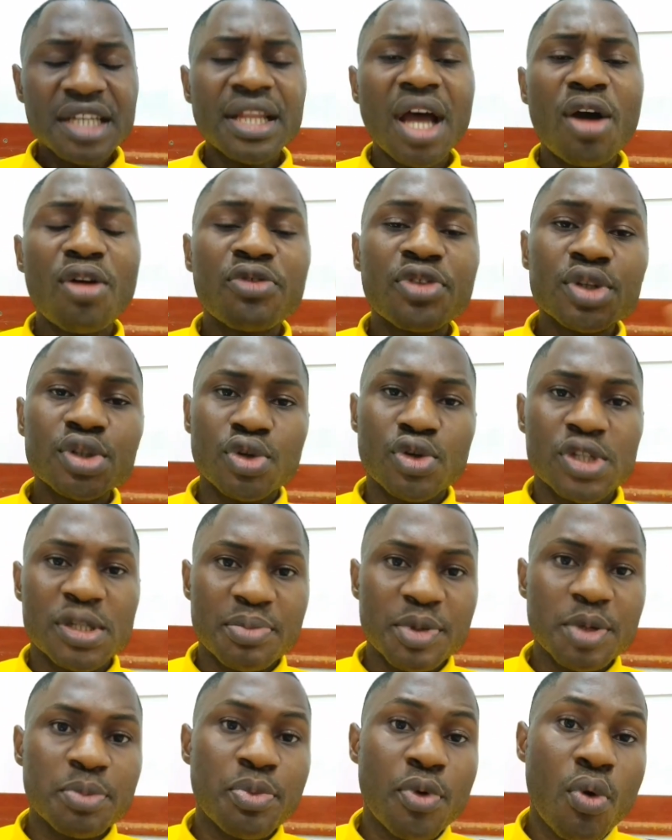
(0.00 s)
Now, for
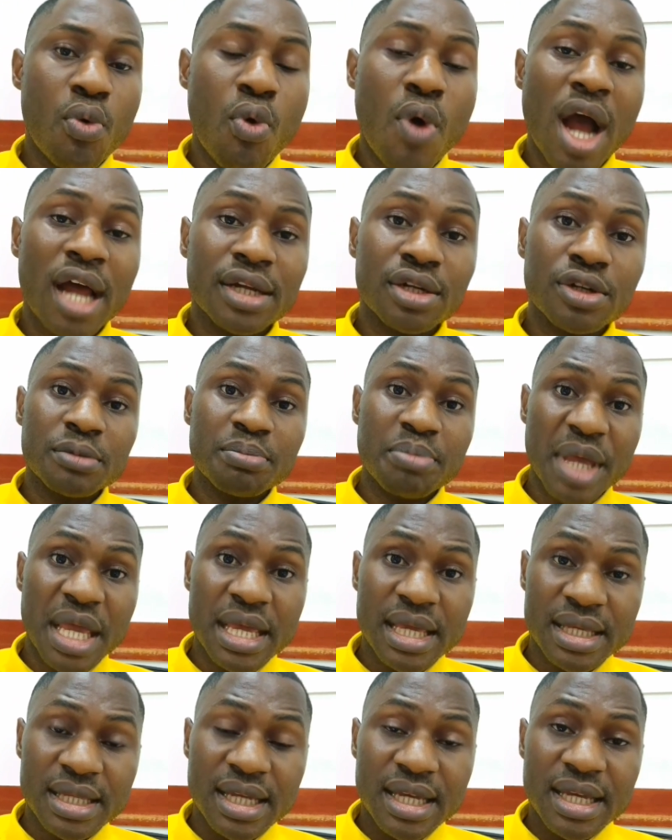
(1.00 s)
those people who not
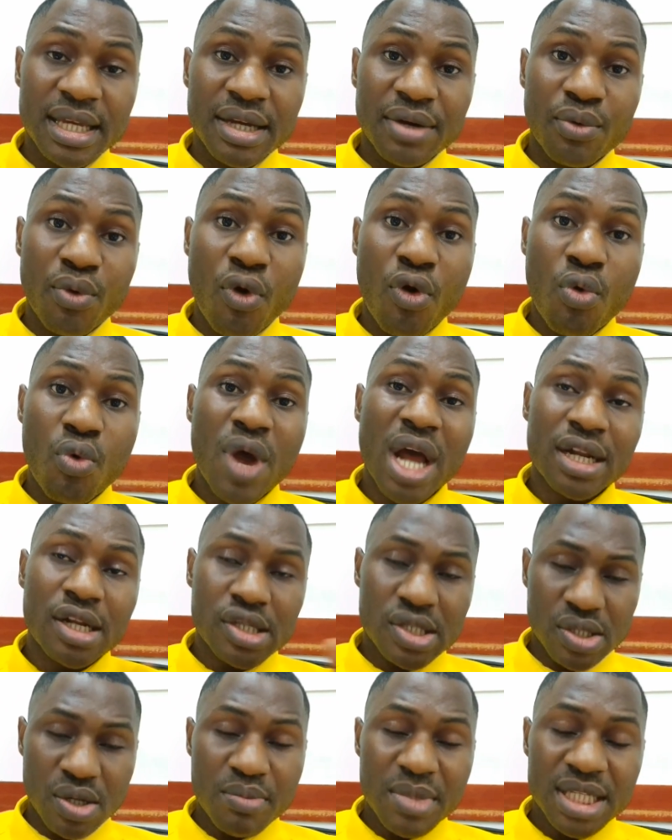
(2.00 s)
paying or who are
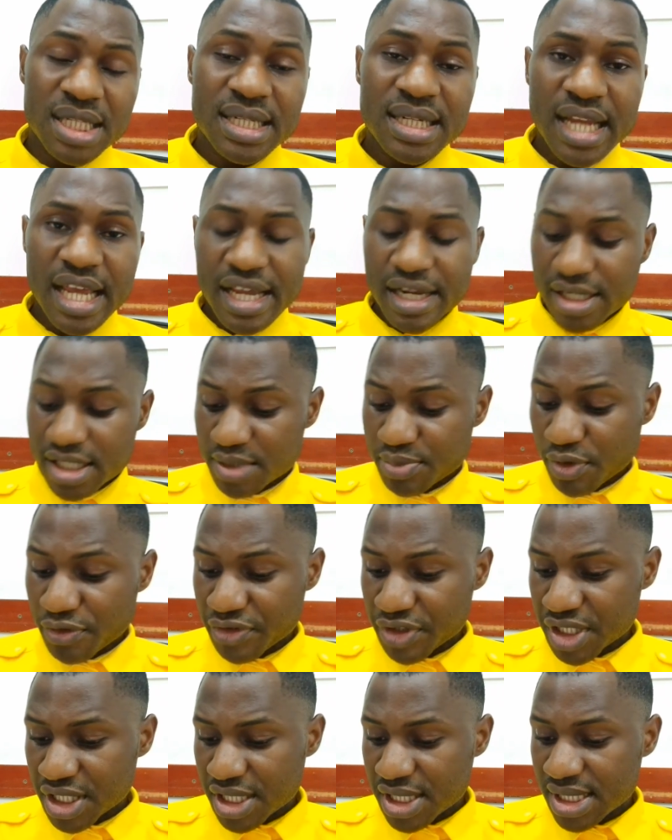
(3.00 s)
not submitting English
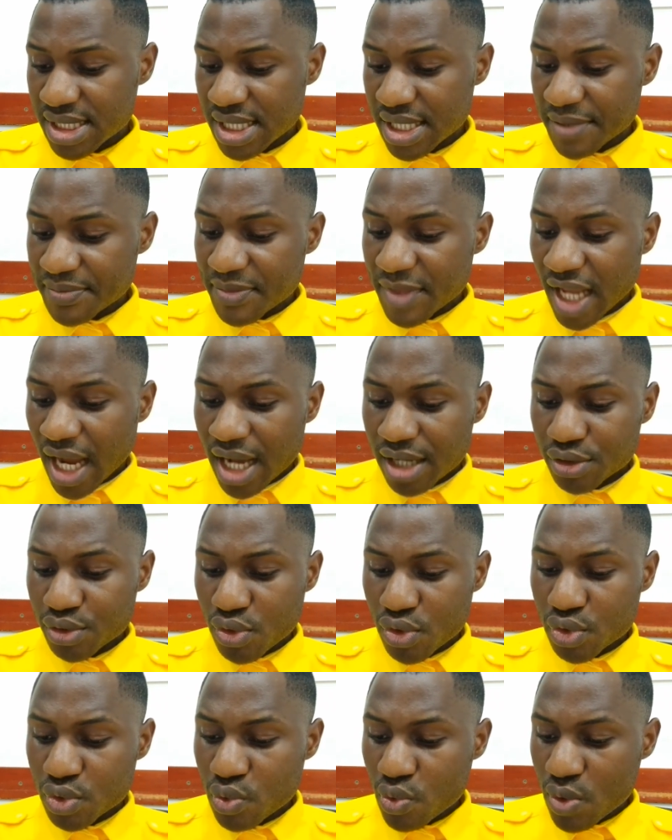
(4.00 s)
proficiency, are
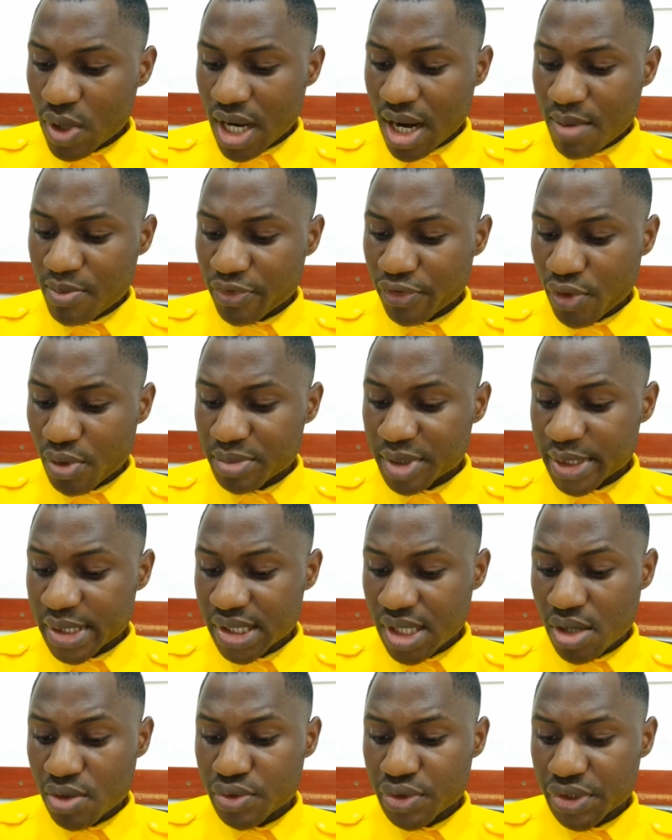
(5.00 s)
those who come from
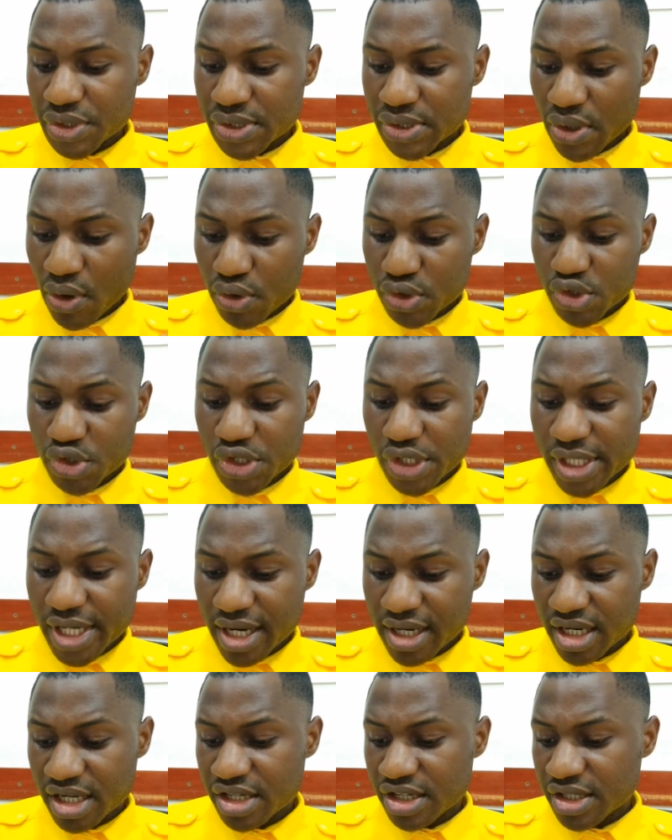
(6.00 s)
these countries:
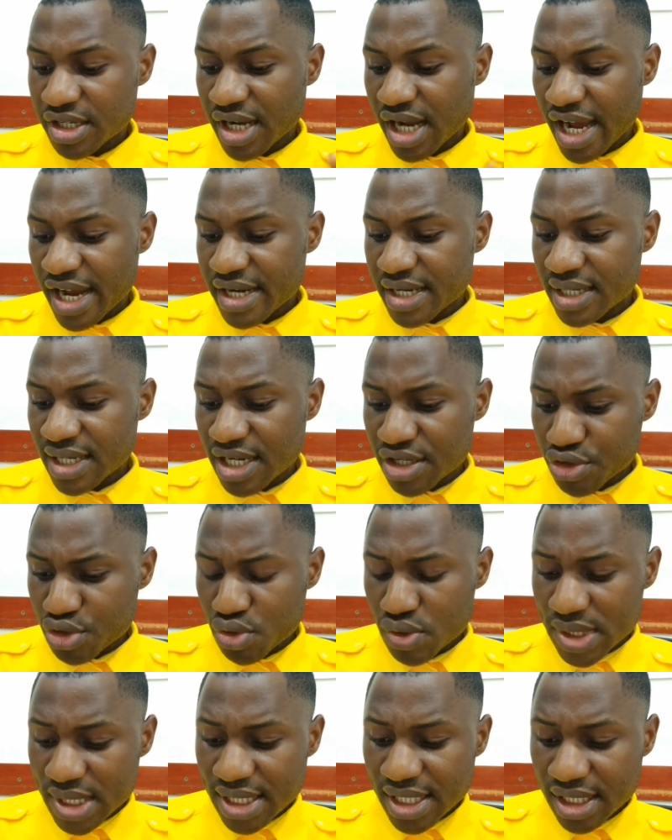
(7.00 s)
Australia, Canada, Ireland,
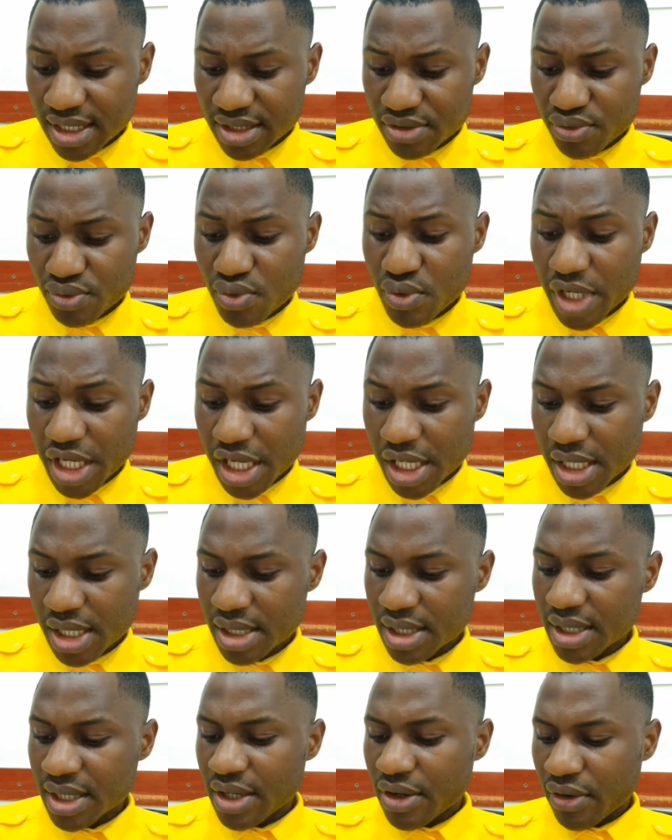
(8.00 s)
New Zealand,
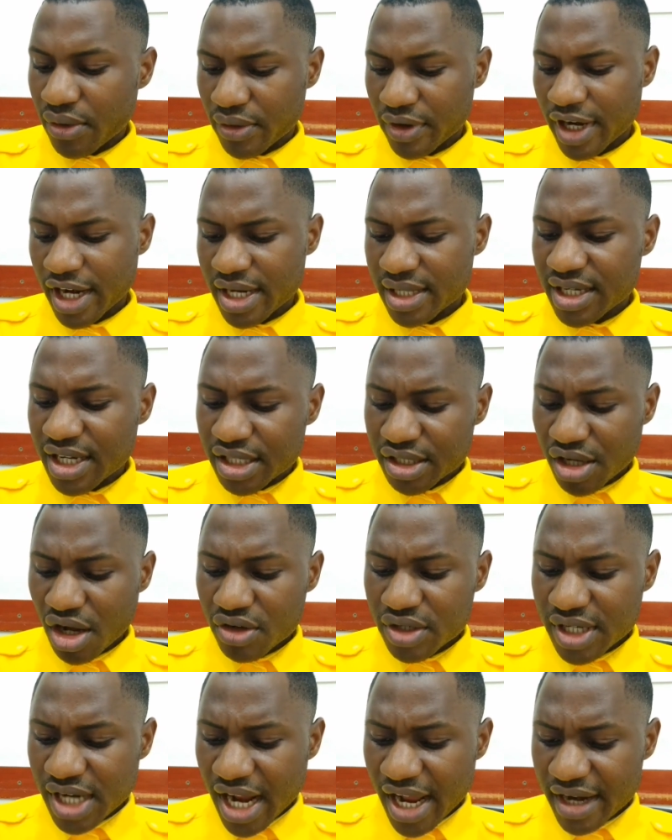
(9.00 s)
UK, all right,
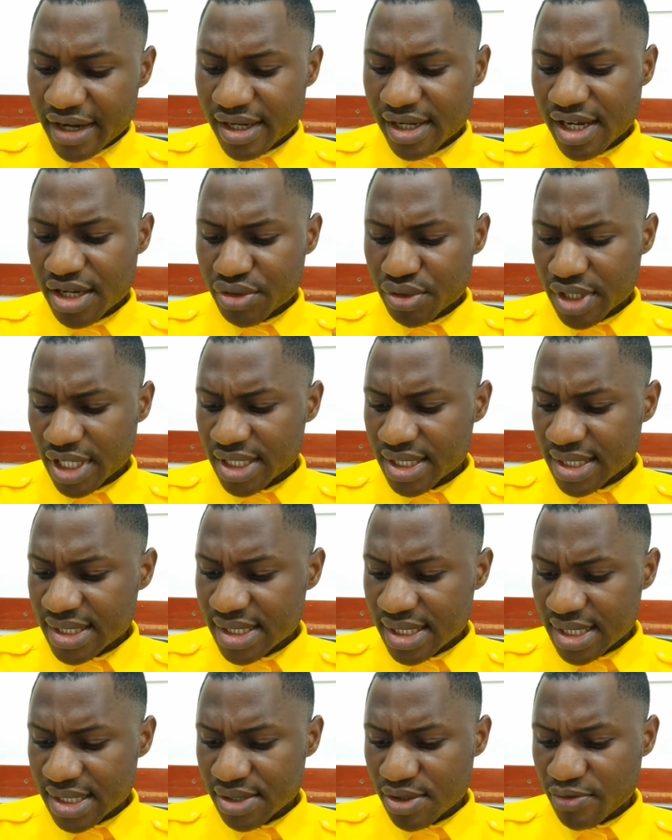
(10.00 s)
Northern Ireland,
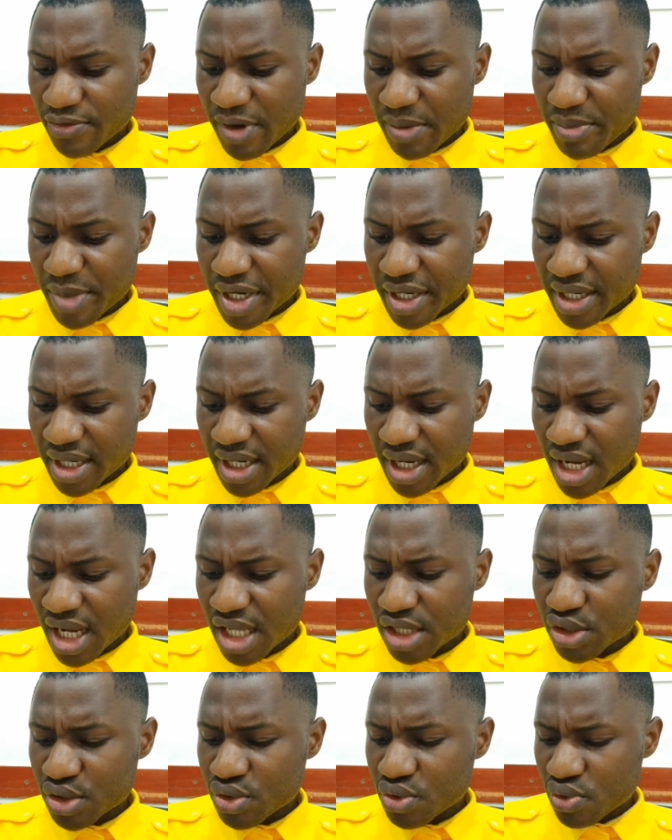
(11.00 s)
United States of America,
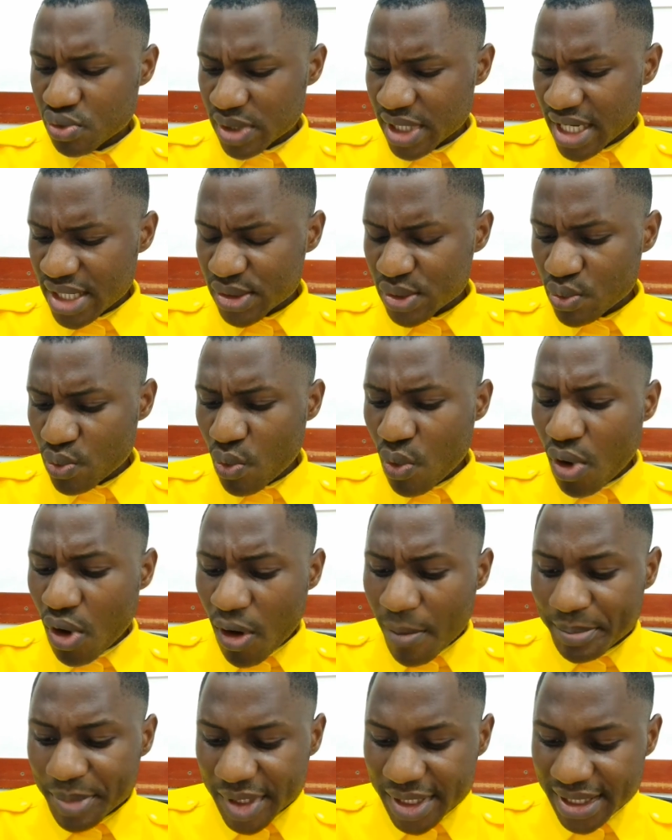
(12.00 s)
and students who
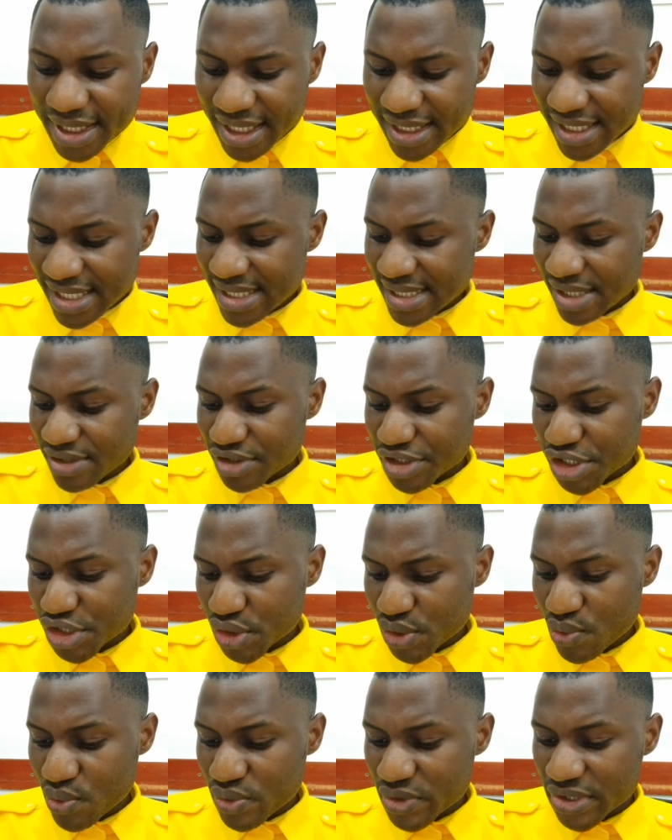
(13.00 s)
completed a
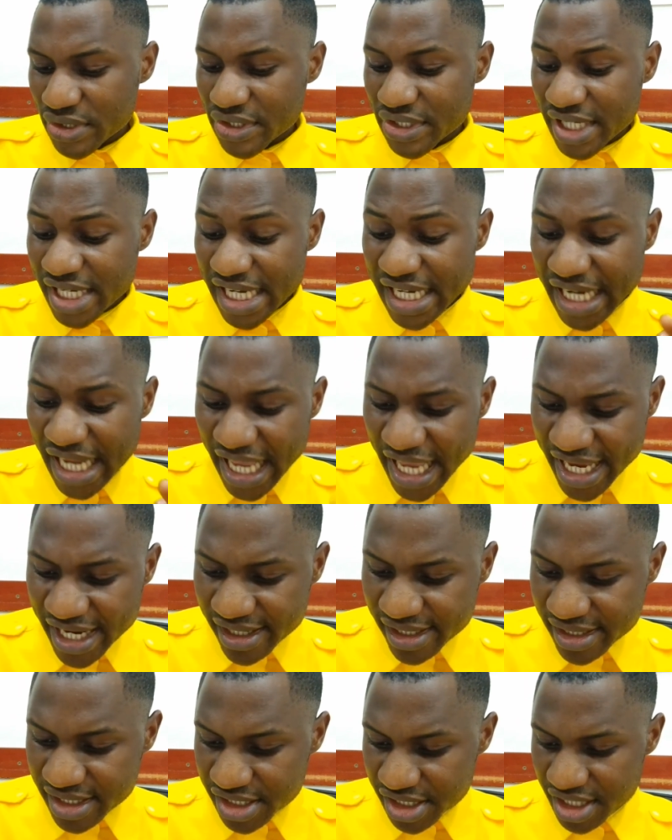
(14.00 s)
secondary school degree in
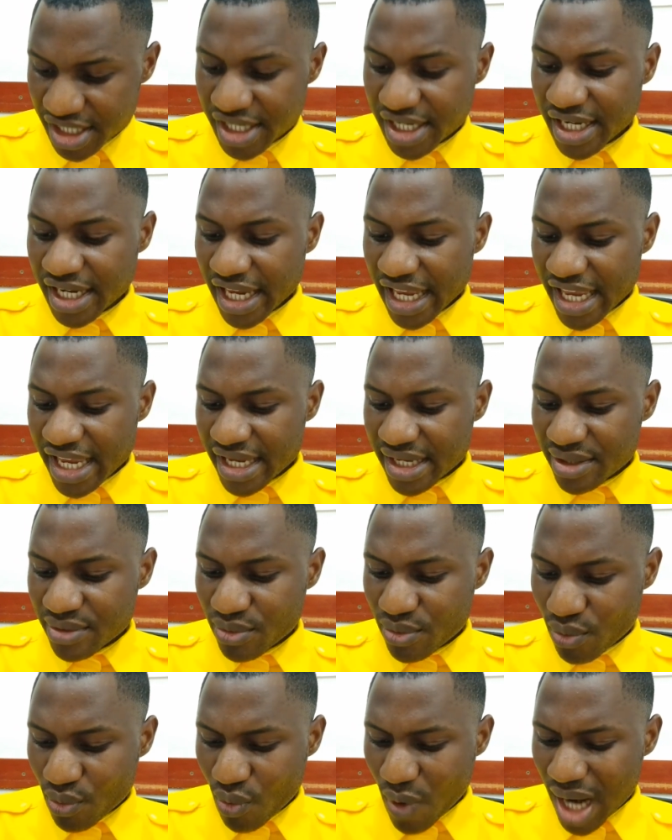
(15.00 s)
English
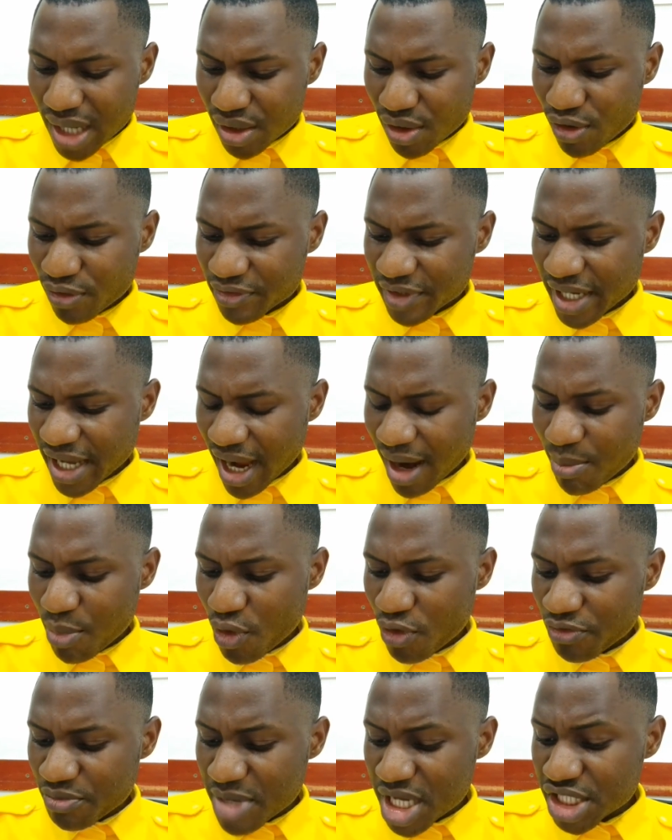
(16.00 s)
in one of the
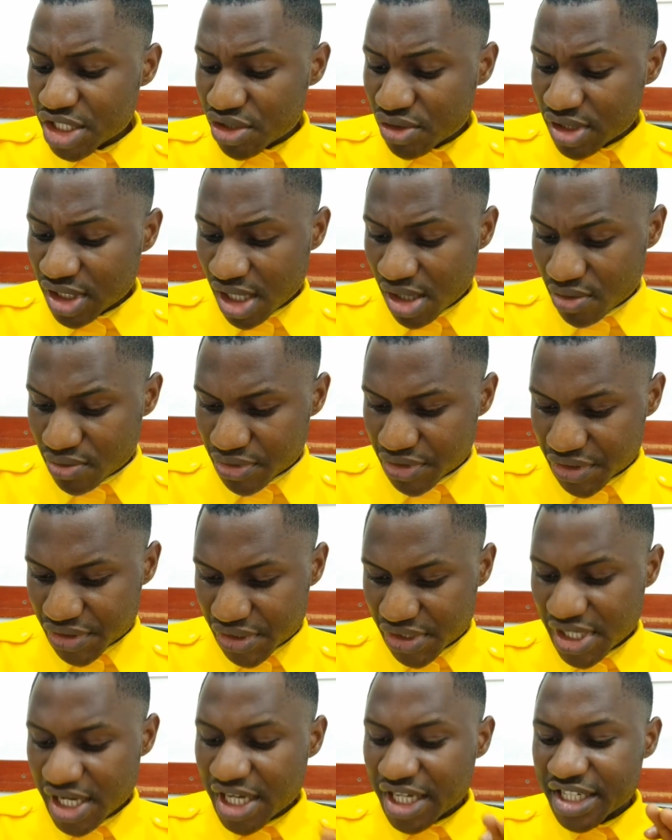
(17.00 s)
above mentioned
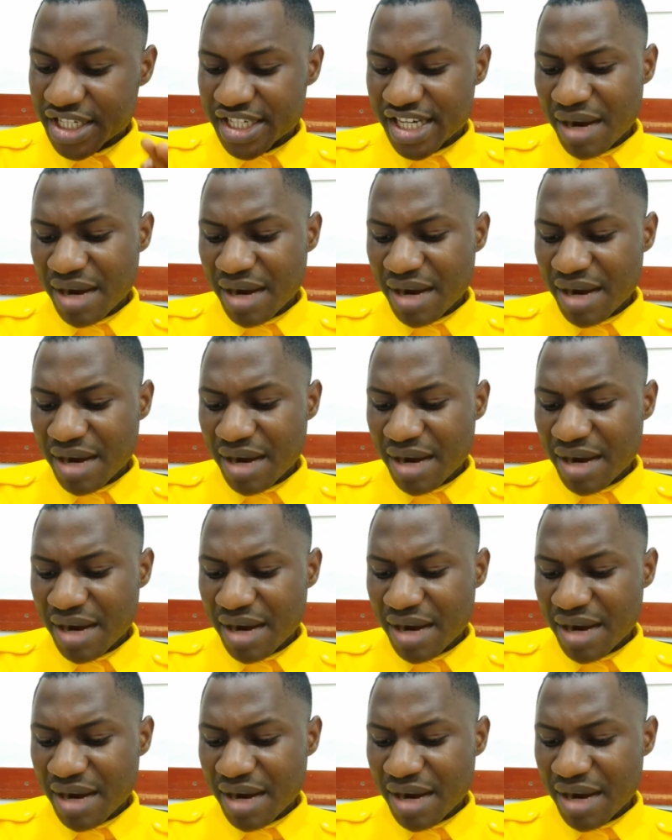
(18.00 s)
countries.